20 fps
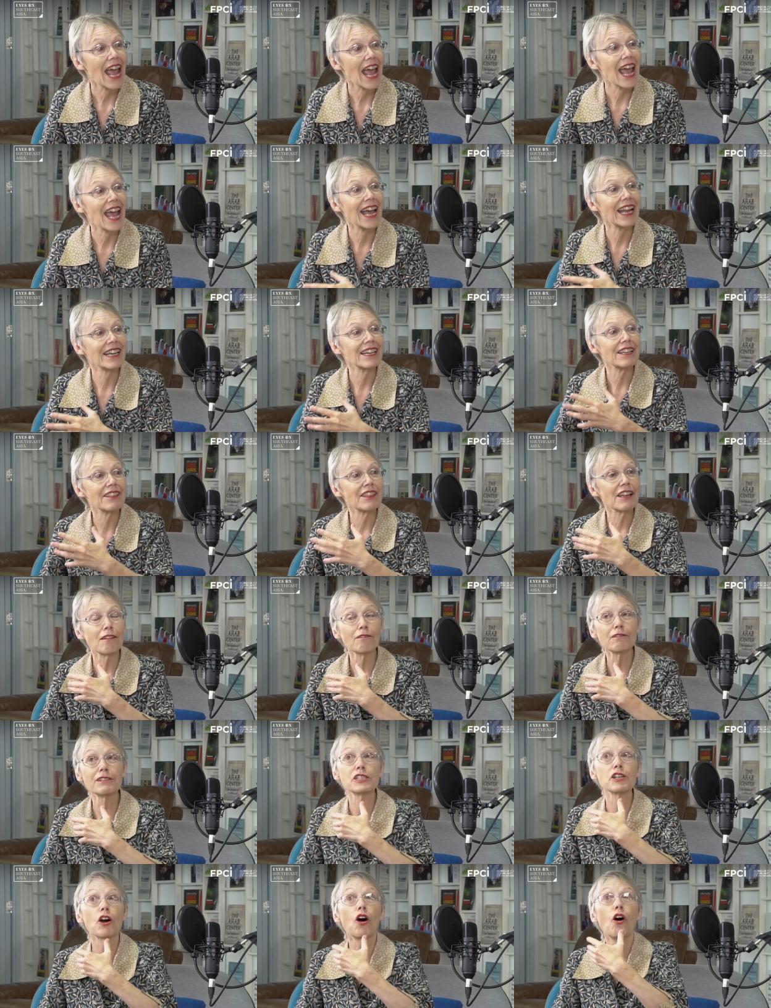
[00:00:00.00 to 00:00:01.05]
And there
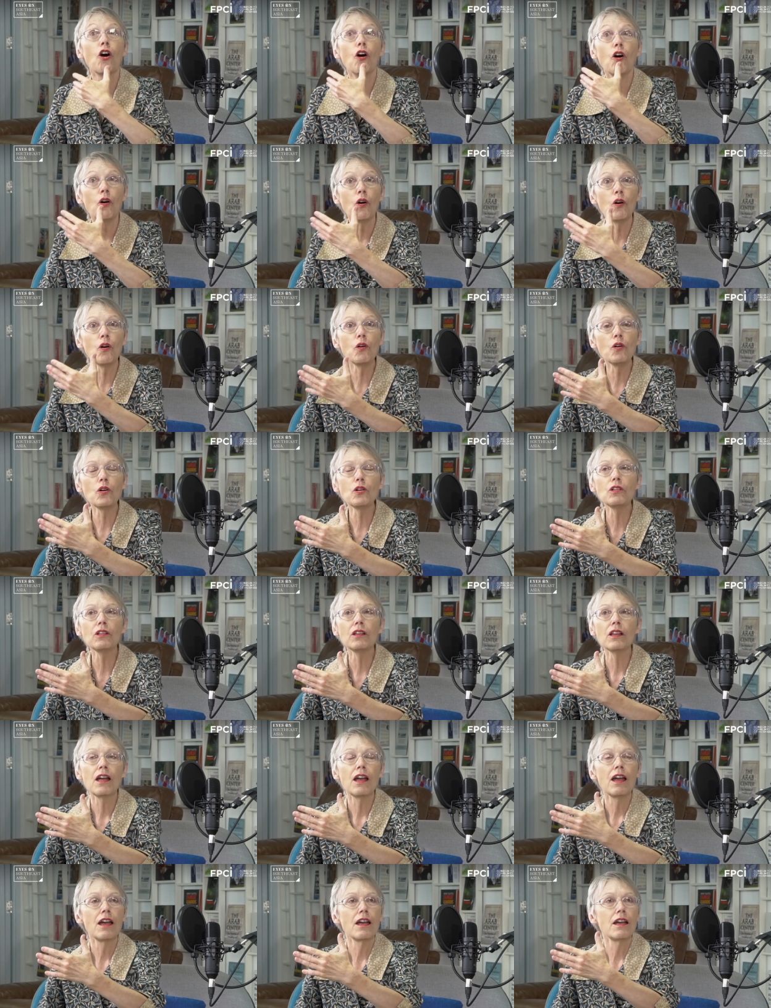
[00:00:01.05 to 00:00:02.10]
was a whole
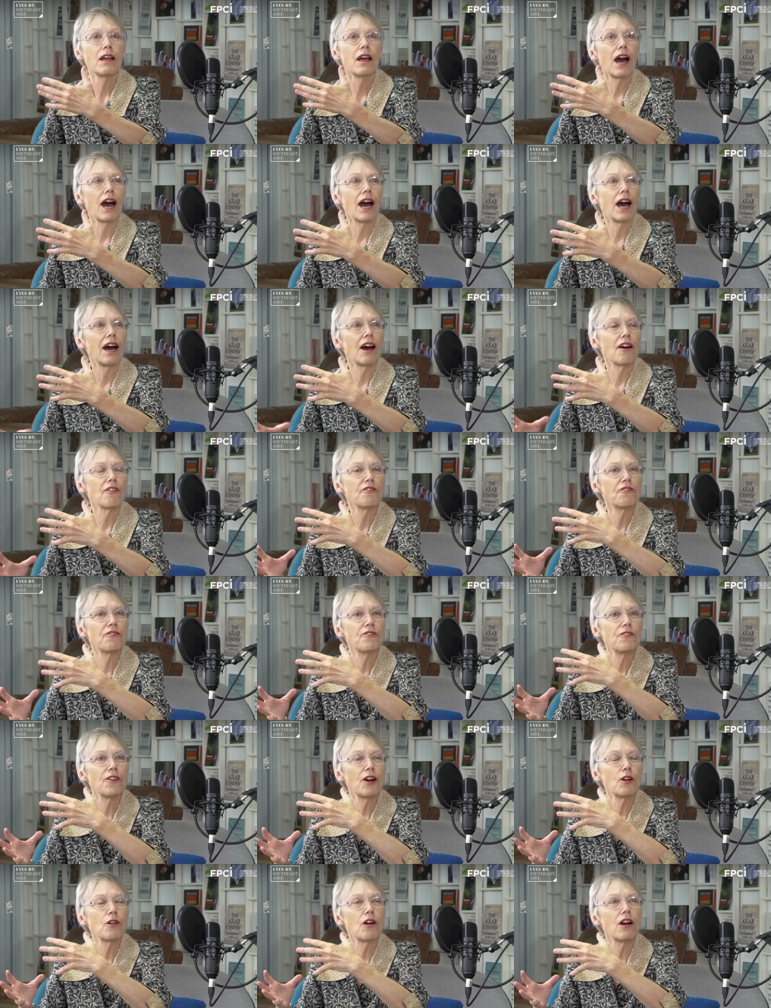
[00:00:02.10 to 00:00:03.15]

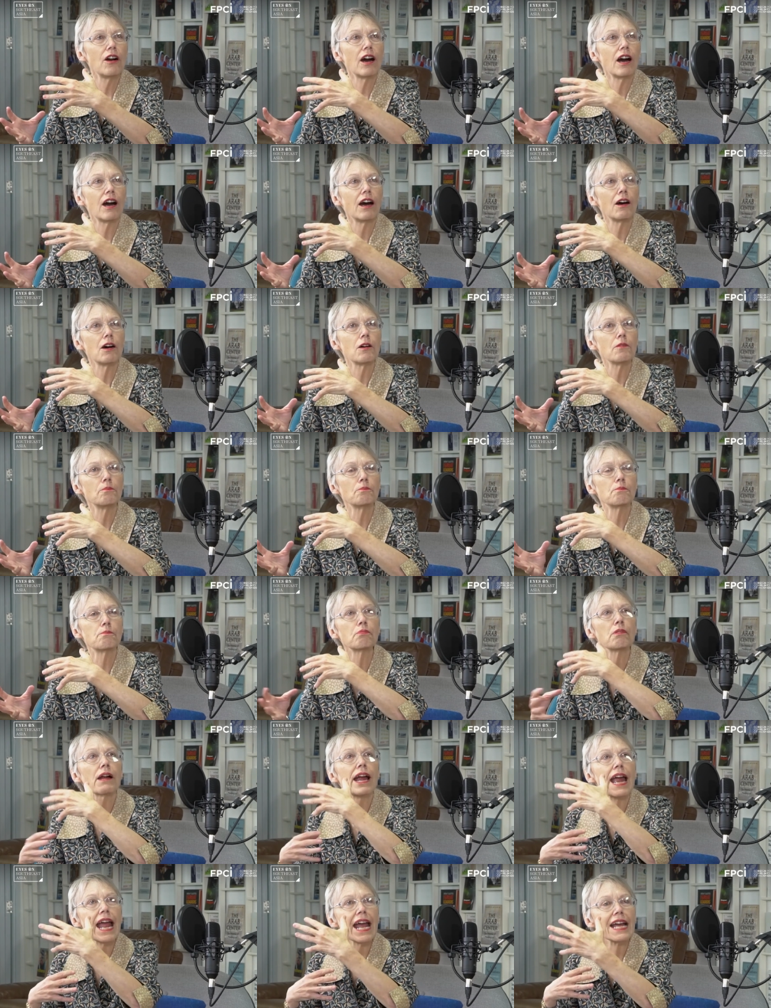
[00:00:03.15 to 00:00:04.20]

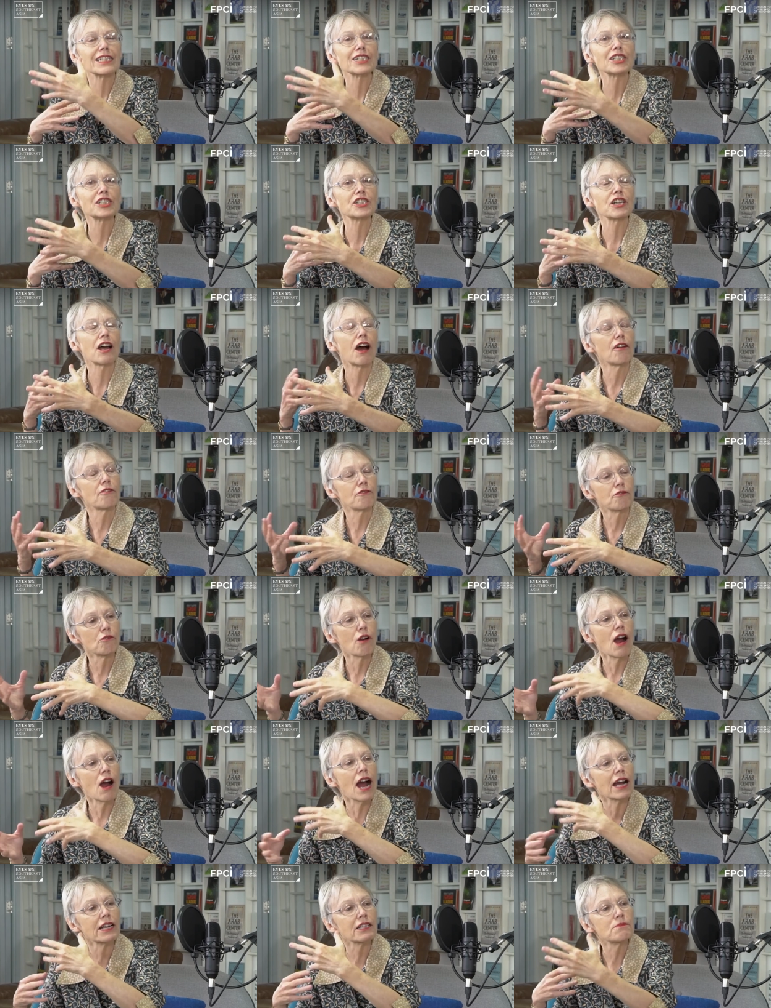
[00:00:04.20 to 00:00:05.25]
branch of
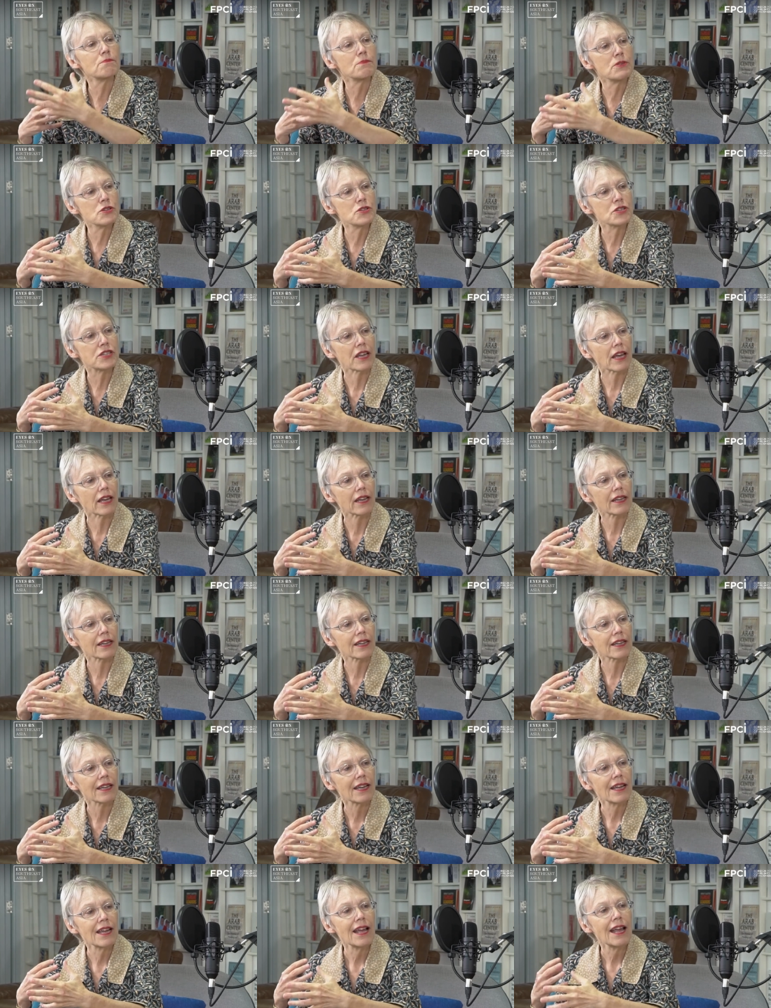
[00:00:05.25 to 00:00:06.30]
rock
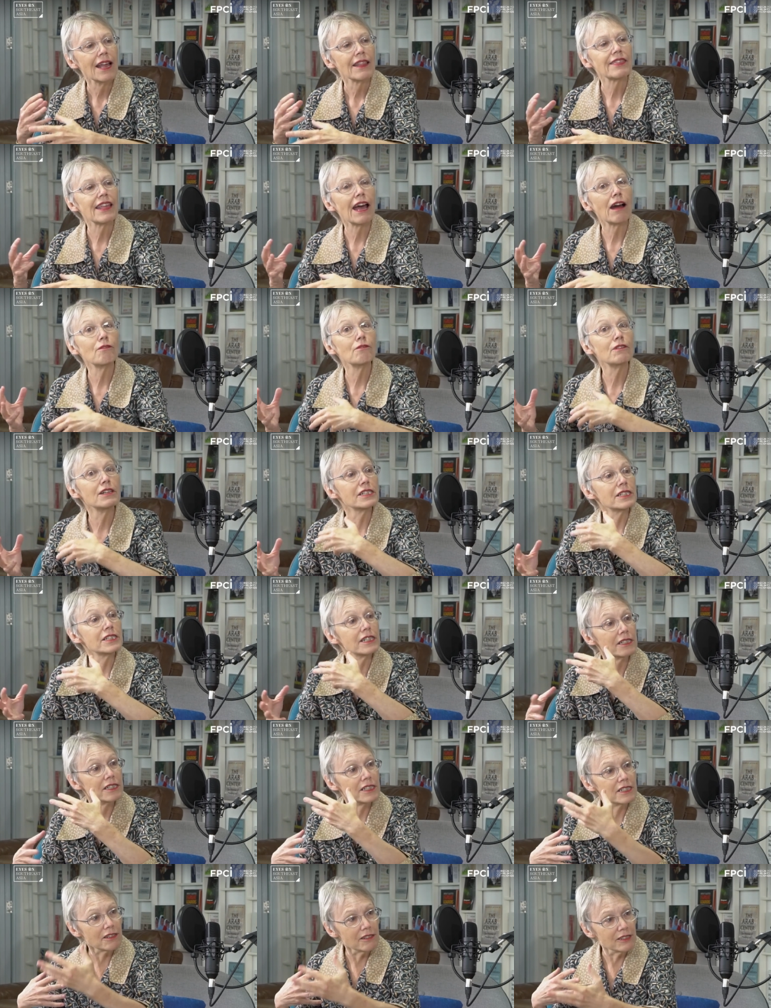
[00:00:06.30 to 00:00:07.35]
music that was
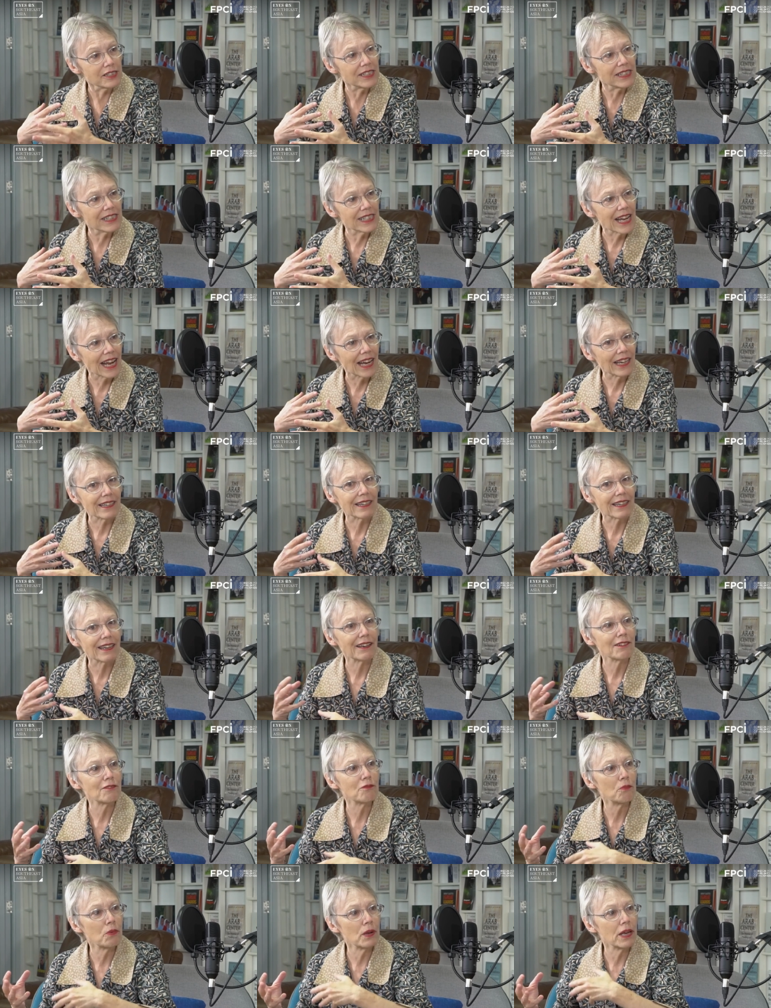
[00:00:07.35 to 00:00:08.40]

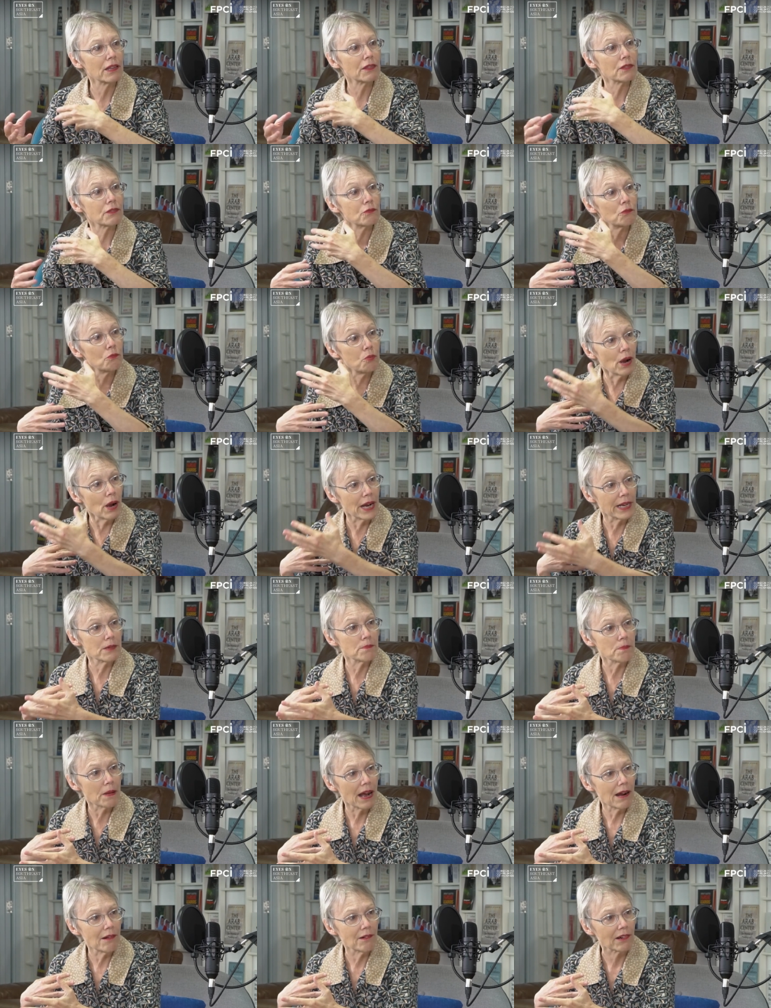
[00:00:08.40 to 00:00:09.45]
associated with white
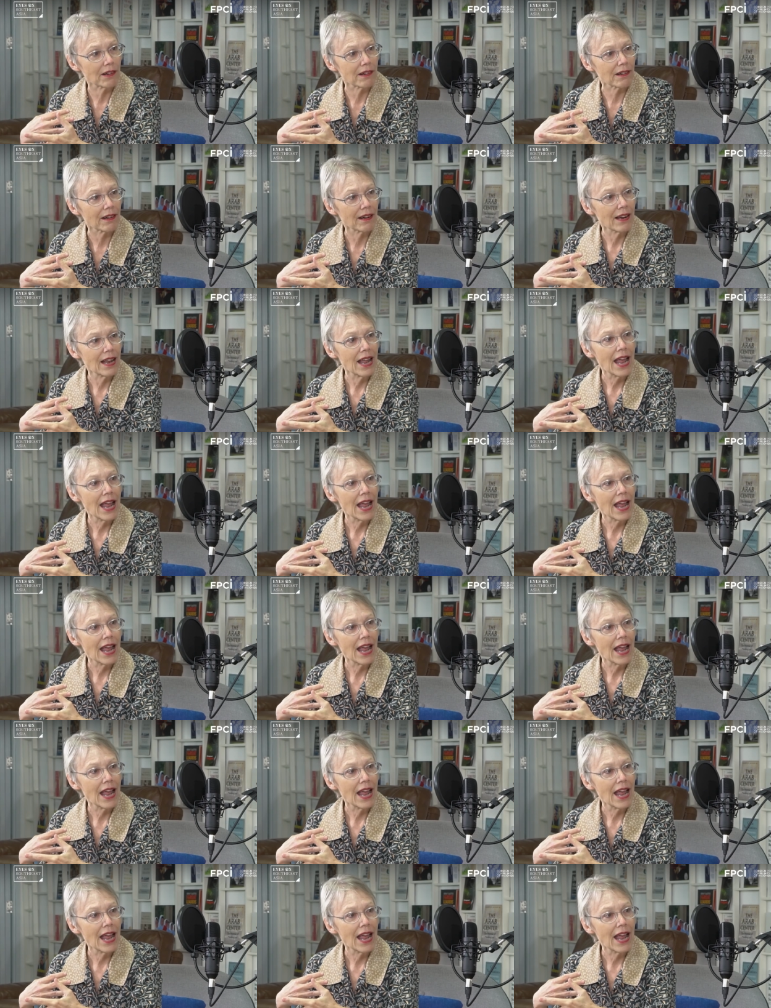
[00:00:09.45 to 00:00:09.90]
power.